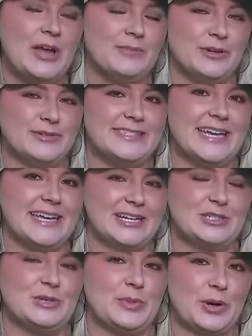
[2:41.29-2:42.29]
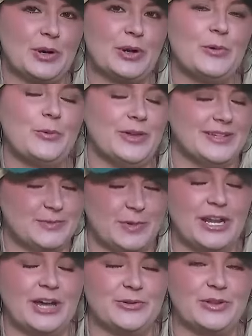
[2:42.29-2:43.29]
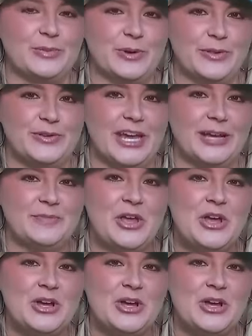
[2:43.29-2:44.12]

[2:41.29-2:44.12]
mosaic to mark his 100th birthday.